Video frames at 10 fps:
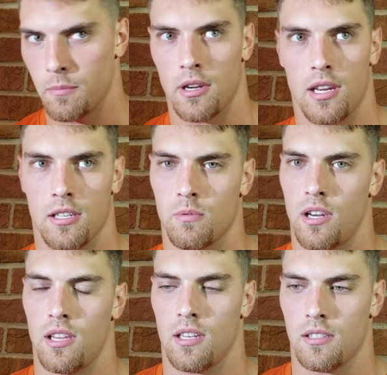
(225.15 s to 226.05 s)
but it is what
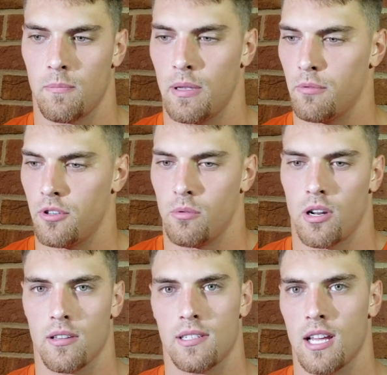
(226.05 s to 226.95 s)
it is. People do it
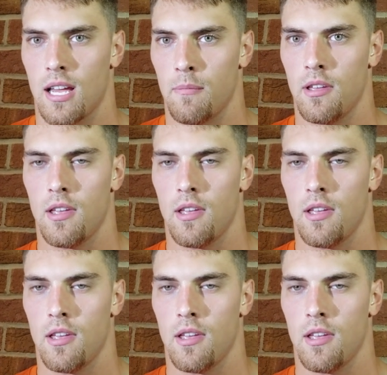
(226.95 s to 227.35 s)
all the time.